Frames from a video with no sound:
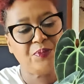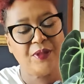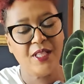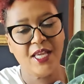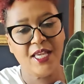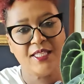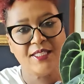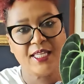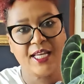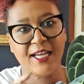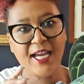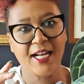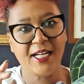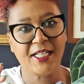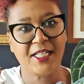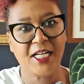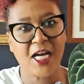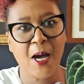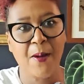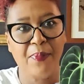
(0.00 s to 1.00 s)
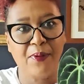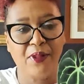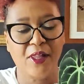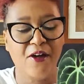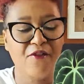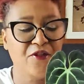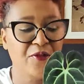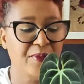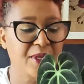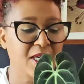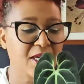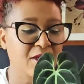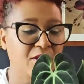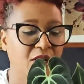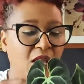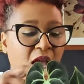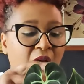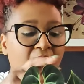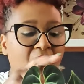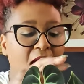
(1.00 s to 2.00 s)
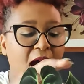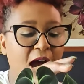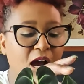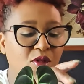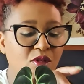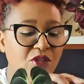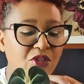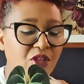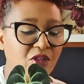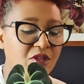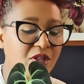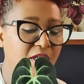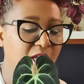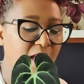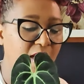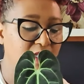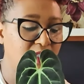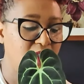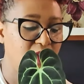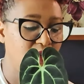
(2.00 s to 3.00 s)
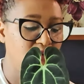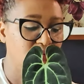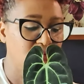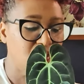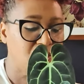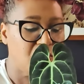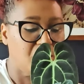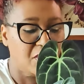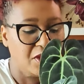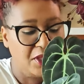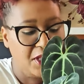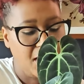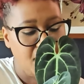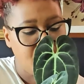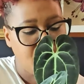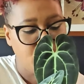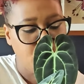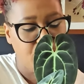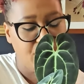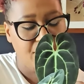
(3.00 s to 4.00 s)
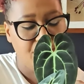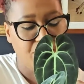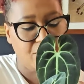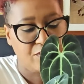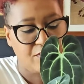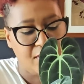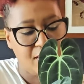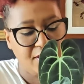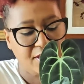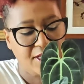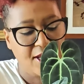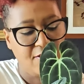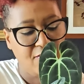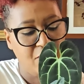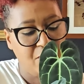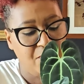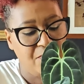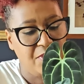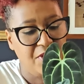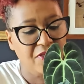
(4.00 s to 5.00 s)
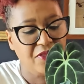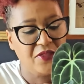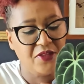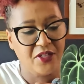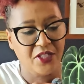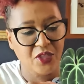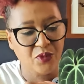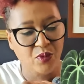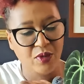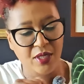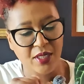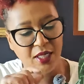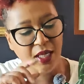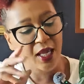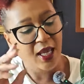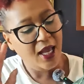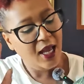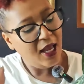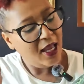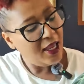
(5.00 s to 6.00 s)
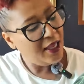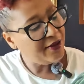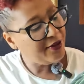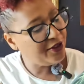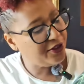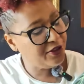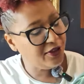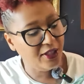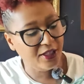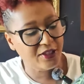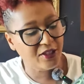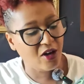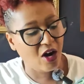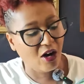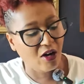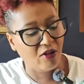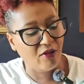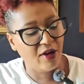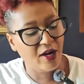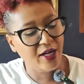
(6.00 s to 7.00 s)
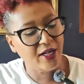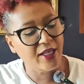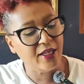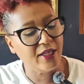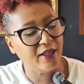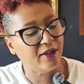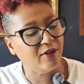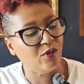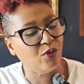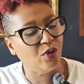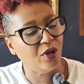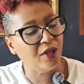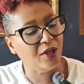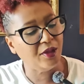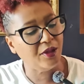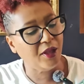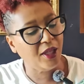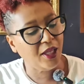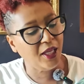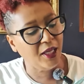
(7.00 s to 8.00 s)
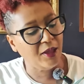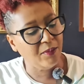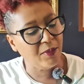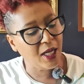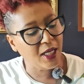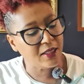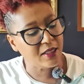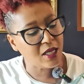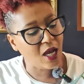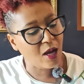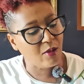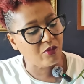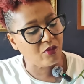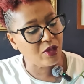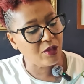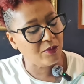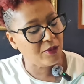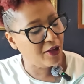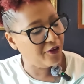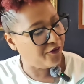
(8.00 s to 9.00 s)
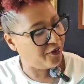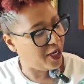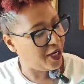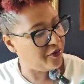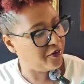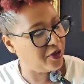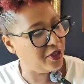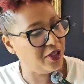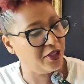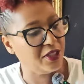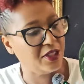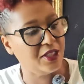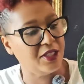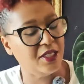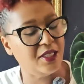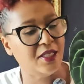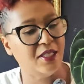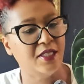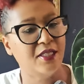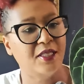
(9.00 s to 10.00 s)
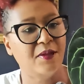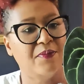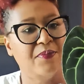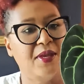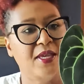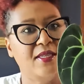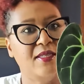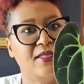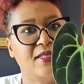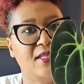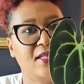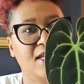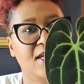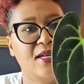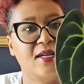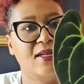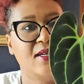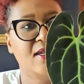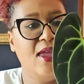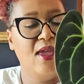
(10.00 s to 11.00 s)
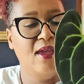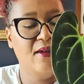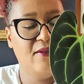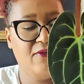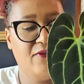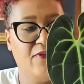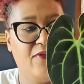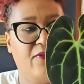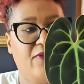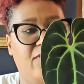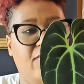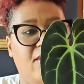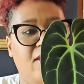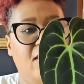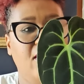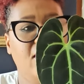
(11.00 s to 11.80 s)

Plants. I got a couple of them in. I will show you guys those next week, the rest of them. But this one is already one of my favorites. This is the Bestia F